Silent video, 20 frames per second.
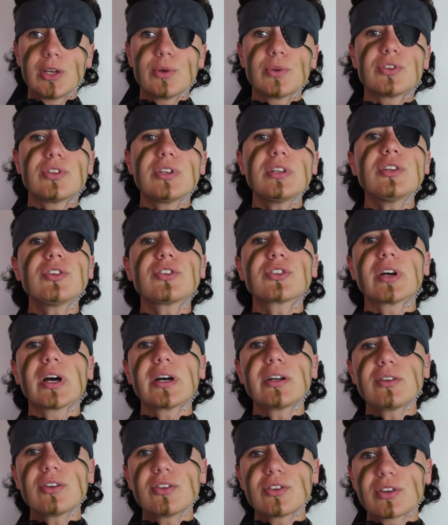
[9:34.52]
You would see this
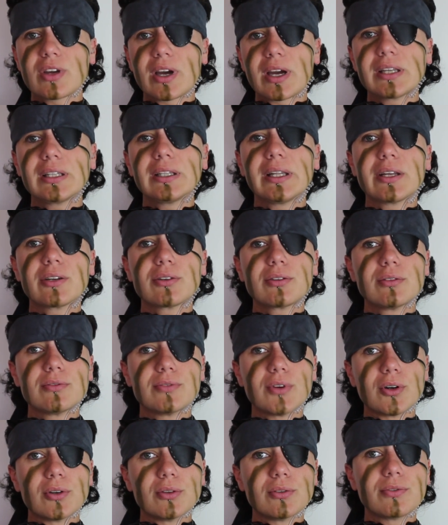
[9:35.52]
kind of design later
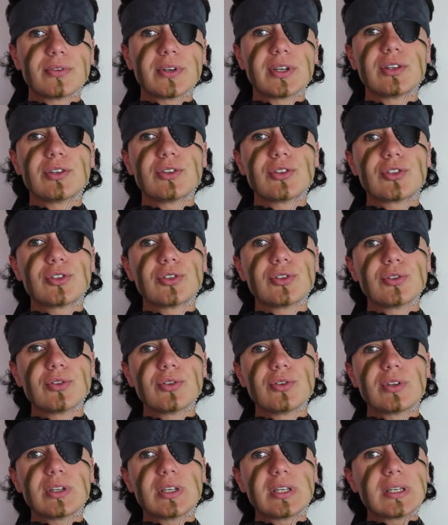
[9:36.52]
evolve
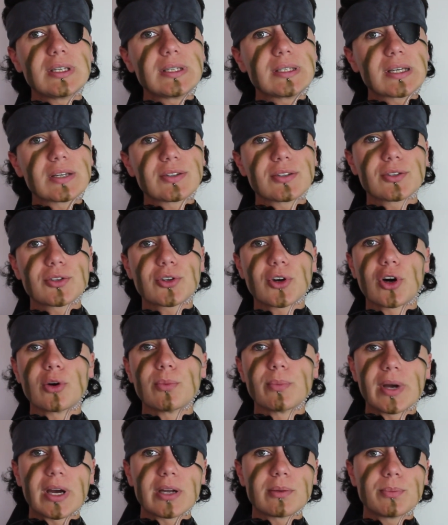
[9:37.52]
into the desert
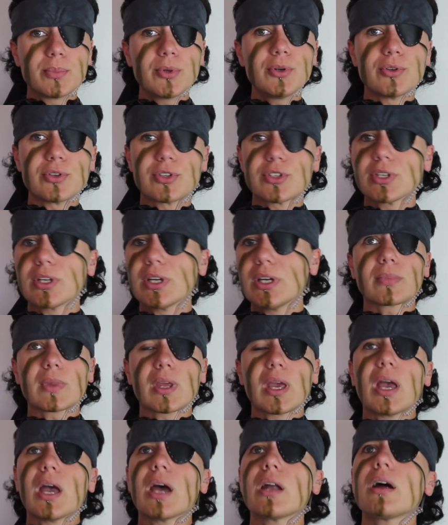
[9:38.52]
combat boot.
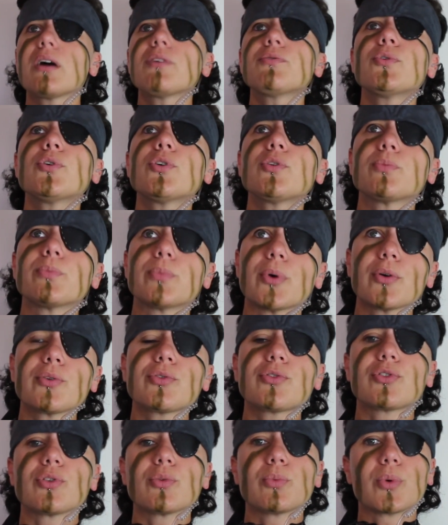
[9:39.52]
And I've worn
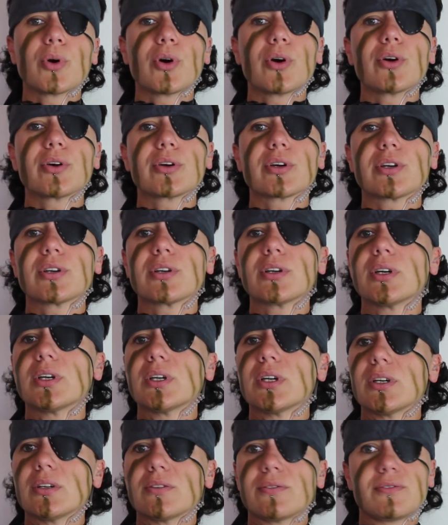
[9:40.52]
both to work
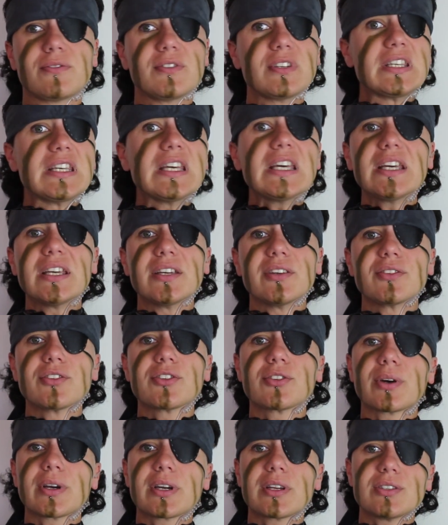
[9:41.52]
for
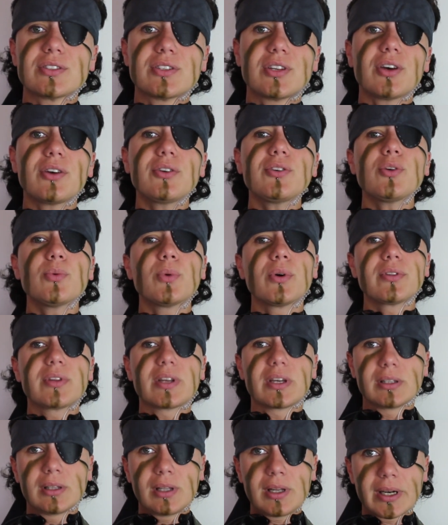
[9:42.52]
years, so I can tell you
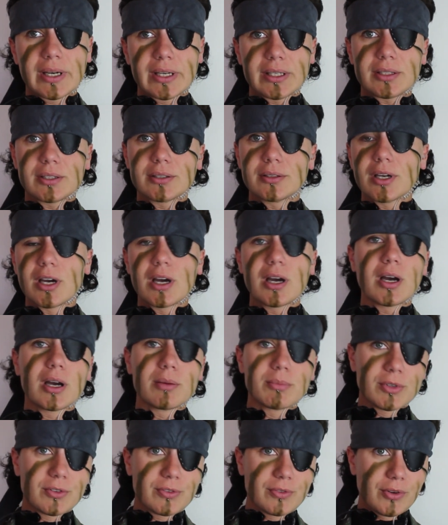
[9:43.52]
what they're like.
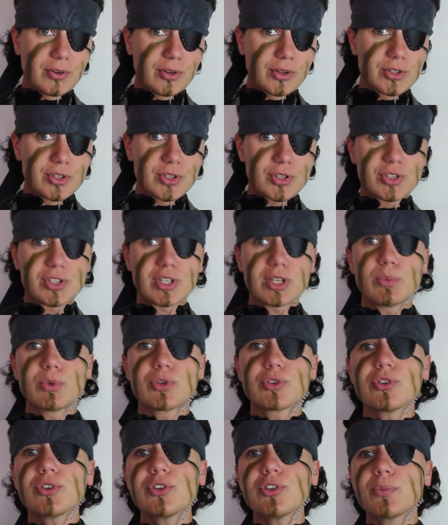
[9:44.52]
I'm a furniture
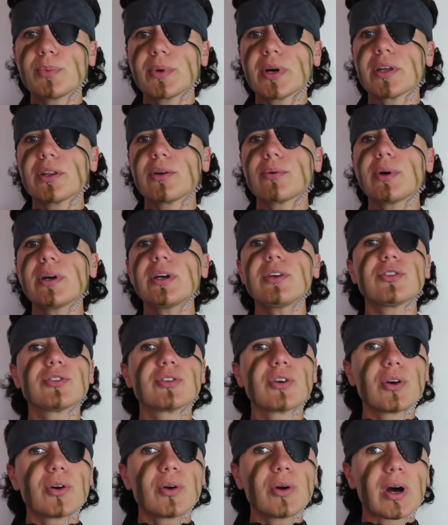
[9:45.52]
seamstress, by the way,
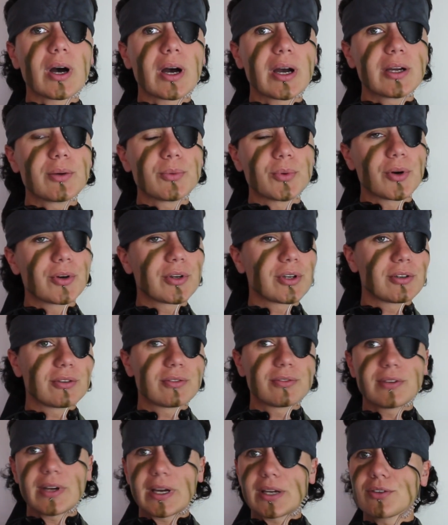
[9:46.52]
so I work
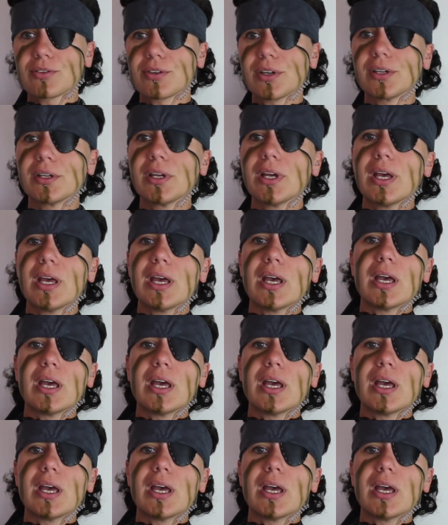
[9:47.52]
in a factory.